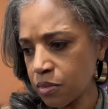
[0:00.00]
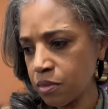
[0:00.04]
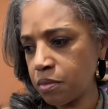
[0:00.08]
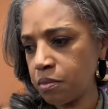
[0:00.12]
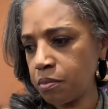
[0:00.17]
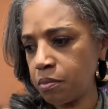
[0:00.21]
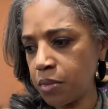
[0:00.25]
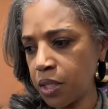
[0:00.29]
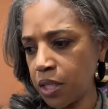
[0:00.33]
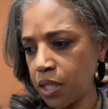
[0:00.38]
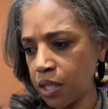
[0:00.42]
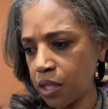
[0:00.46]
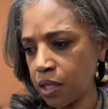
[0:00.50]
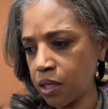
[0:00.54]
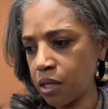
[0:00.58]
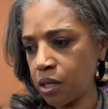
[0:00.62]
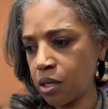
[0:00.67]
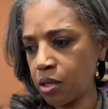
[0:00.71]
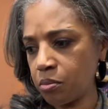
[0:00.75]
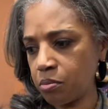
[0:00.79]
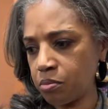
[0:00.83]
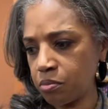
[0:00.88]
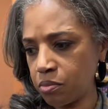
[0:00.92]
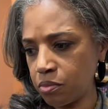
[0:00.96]
meeting
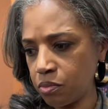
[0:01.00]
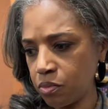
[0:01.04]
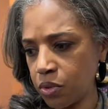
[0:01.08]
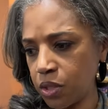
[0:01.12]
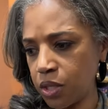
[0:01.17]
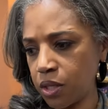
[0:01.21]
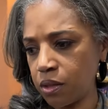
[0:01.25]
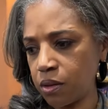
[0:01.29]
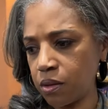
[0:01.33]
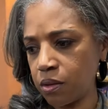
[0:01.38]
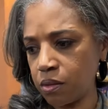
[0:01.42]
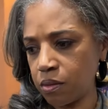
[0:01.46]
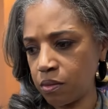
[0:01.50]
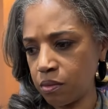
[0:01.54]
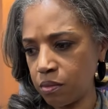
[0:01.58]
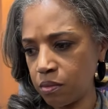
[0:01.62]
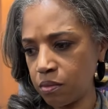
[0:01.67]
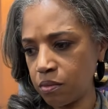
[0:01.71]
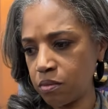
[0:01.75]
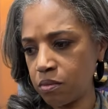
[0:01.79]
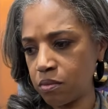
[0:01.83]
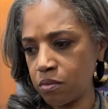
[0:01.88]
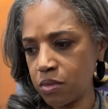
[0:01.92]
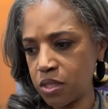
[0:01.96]
up with
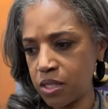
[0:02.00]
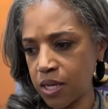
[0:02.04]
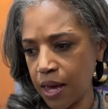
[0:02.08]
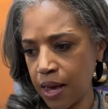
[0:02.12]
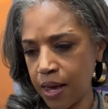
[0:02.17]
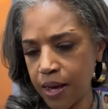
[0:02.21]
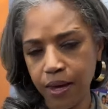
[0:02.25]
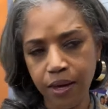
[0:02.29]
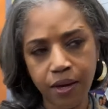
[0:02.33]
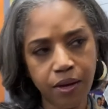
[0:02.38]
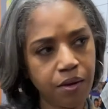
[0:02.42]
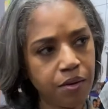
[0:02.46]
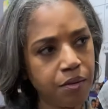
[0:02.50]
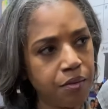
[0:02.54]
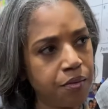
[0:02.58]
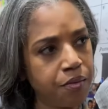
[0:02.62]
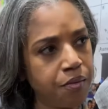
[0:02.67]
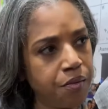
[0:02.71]
Ty.